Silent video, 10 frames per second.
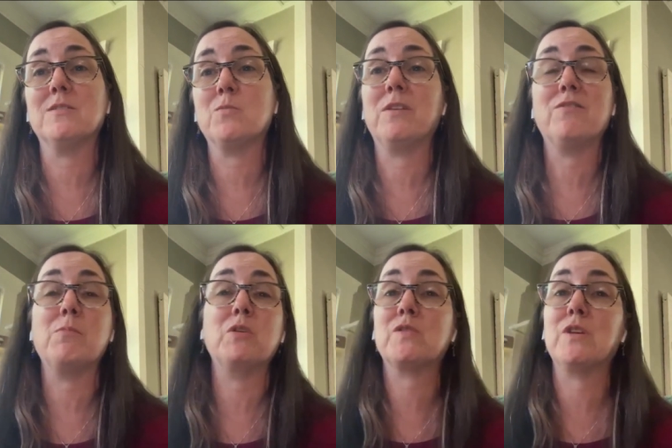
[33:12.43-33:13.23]
is one of the
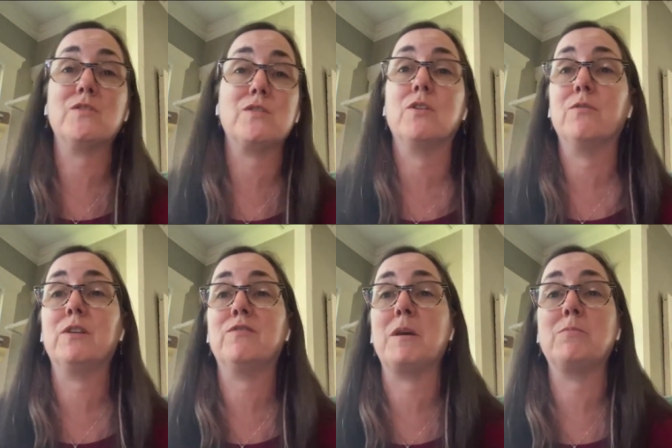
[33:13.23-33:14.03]
most
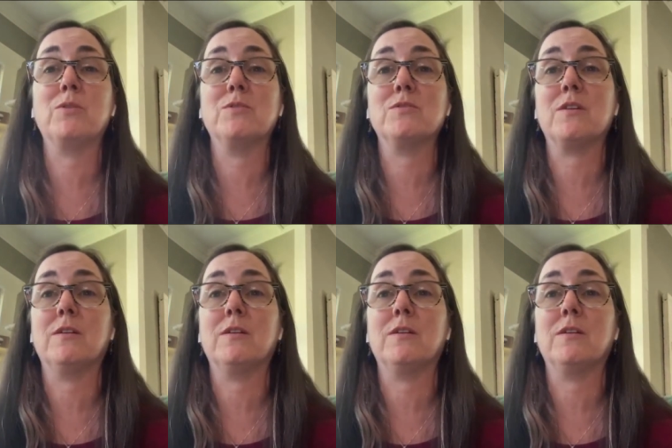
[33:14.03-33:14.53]
conservative members